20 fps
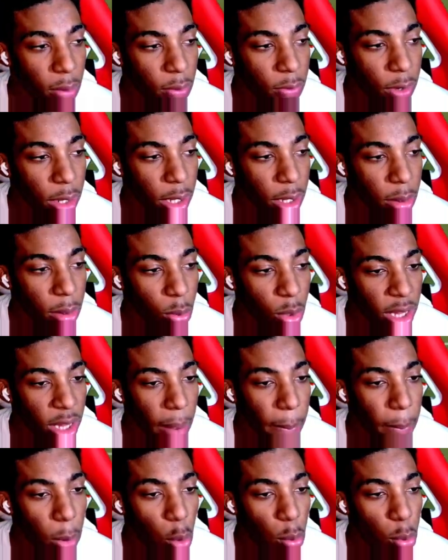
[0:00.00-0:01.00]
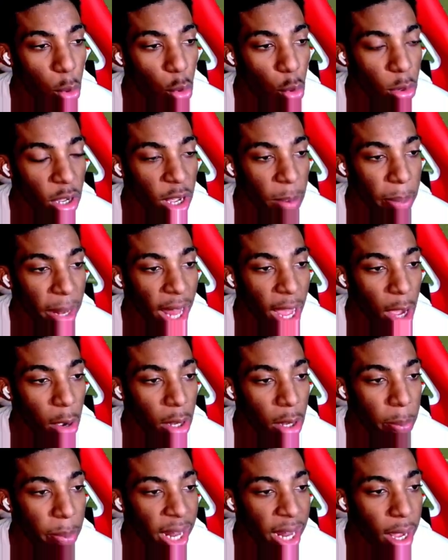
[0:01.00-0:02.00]
we finna hit him with that boom boom kaplow
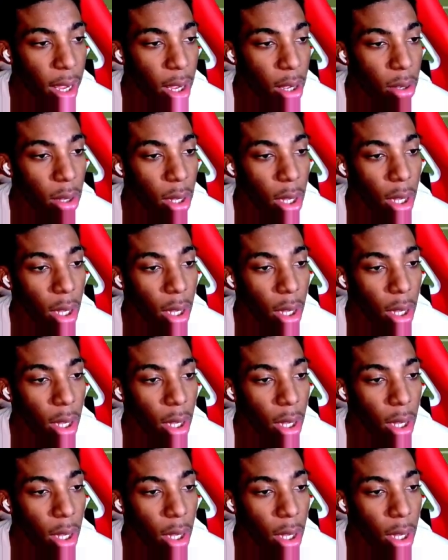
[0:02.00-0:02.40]
kaplow.